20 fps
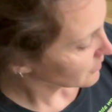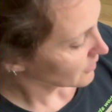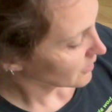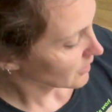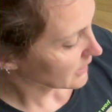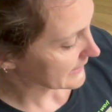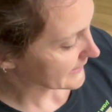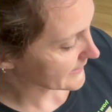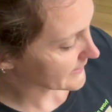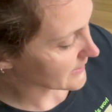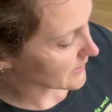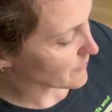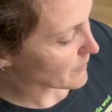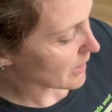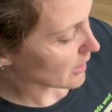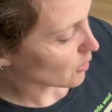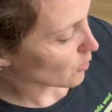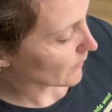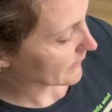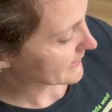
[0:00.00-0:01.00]
seam
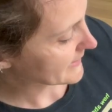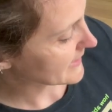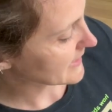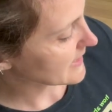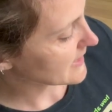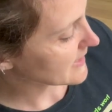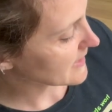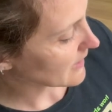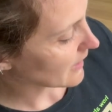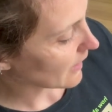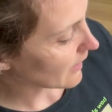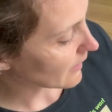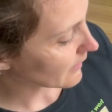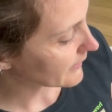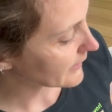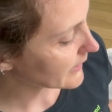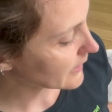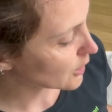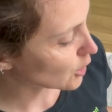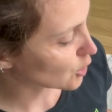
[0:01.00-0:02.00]
allowances are
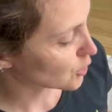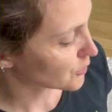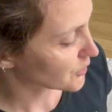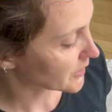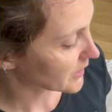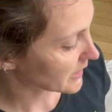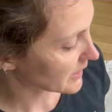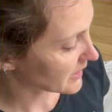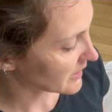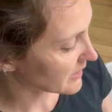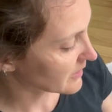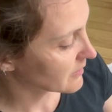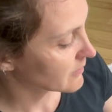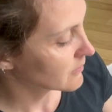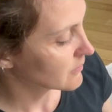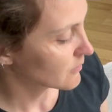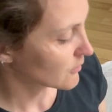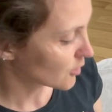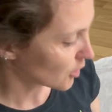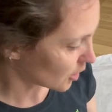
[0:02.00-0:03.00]
included
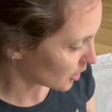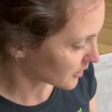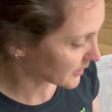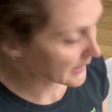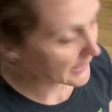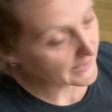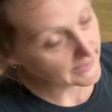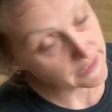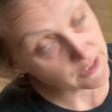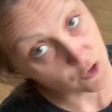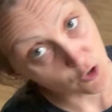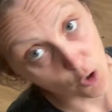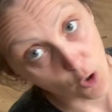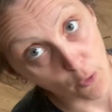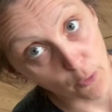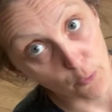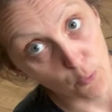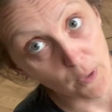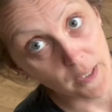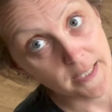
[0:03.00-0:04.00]
unless
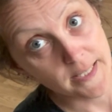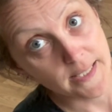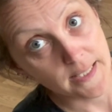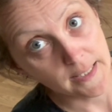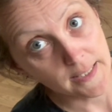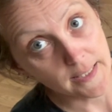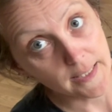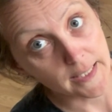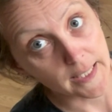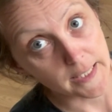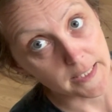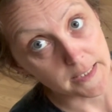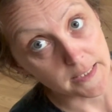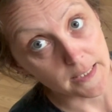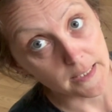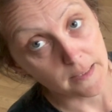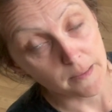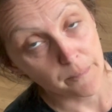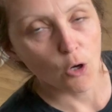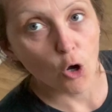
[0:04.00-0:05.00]
otherwise indicated.
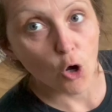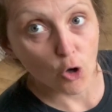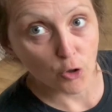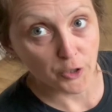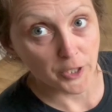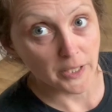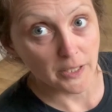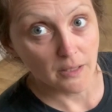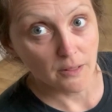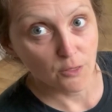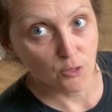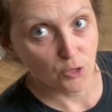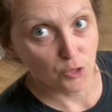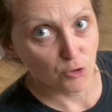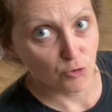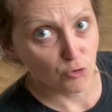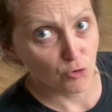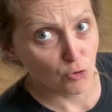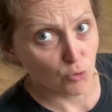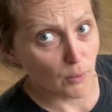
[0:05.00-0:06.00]
Okay,
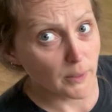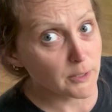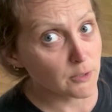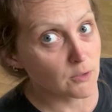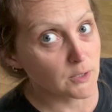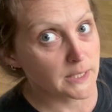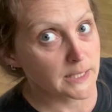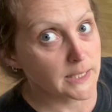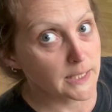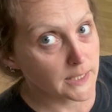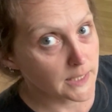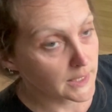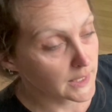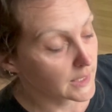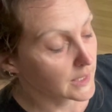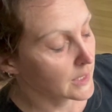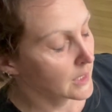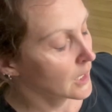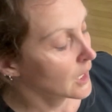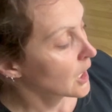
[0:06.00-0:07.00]
so I don't need
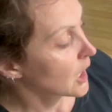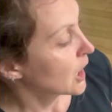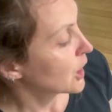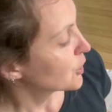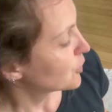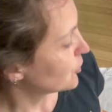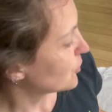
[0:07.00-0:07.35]
to